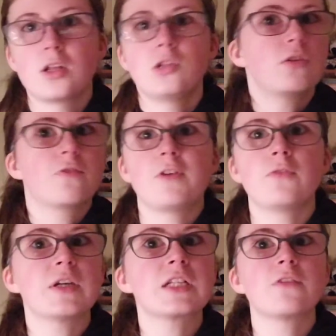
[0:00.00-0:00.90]
The
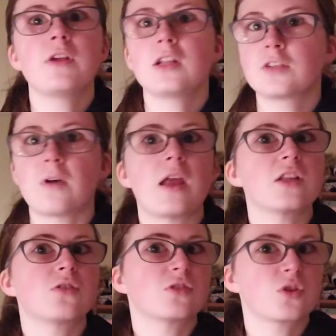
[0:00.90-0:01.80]
rest of the field is fine.
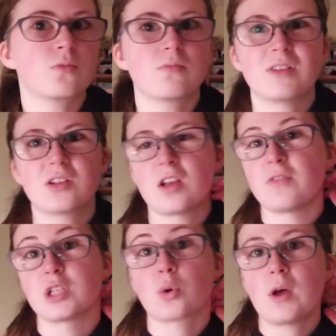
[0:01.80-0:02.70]
It's not
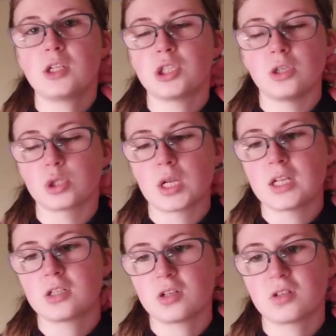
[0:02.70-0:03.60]
even squelchy usually.
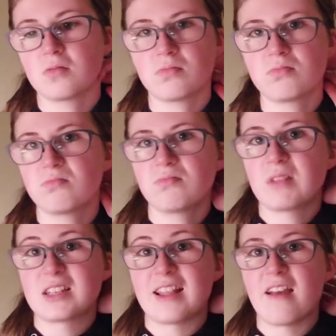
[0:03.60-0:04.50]

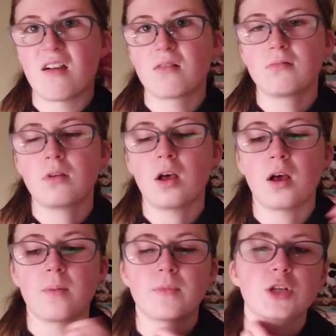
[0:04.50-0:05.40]
It's there.
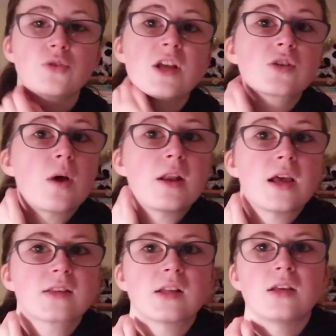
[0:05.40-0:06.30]
It drains quite
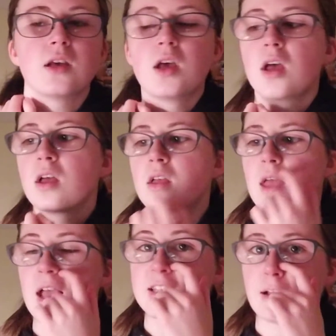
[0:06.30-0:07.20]
nicely,
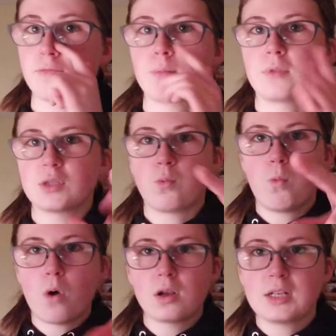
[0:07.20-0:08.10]
except from this
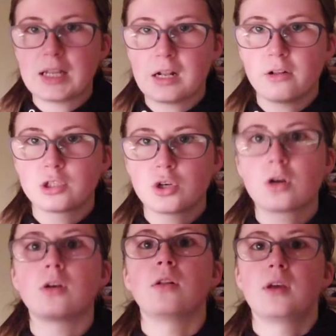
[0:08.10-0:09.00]
one little
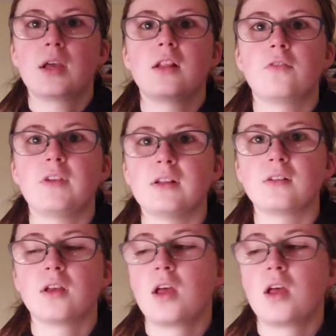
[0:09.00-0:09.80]
circle in the field.